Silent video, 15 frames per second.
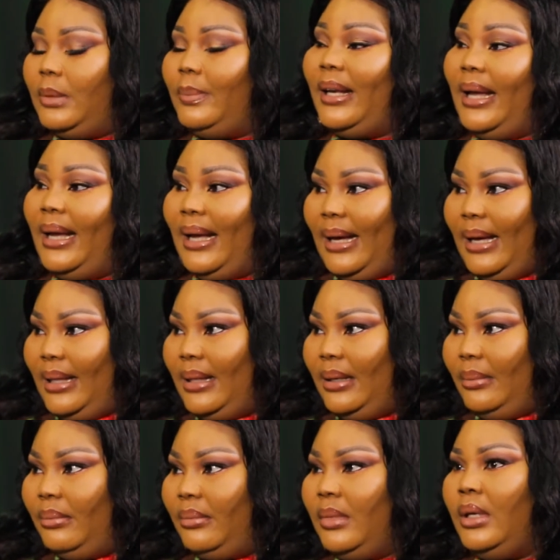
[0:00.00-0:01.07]
but I guide
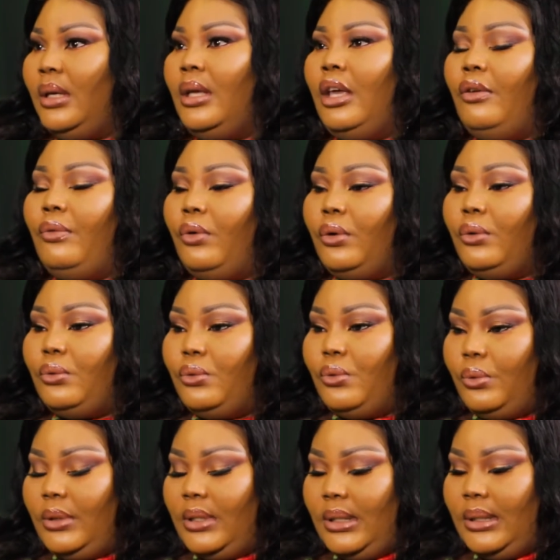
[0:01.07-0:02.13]
them. If you want to
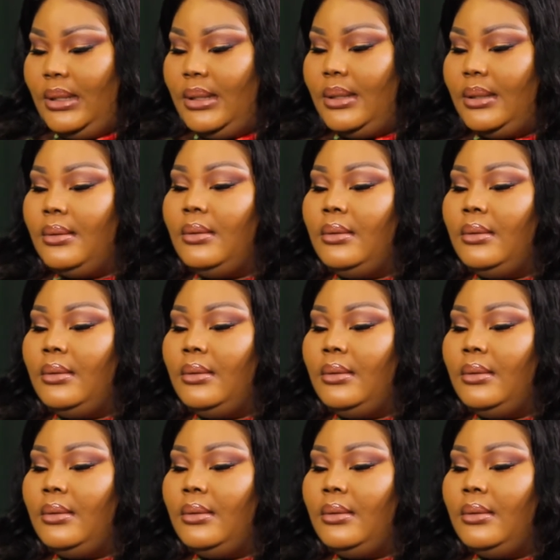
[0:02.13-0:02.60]
do this,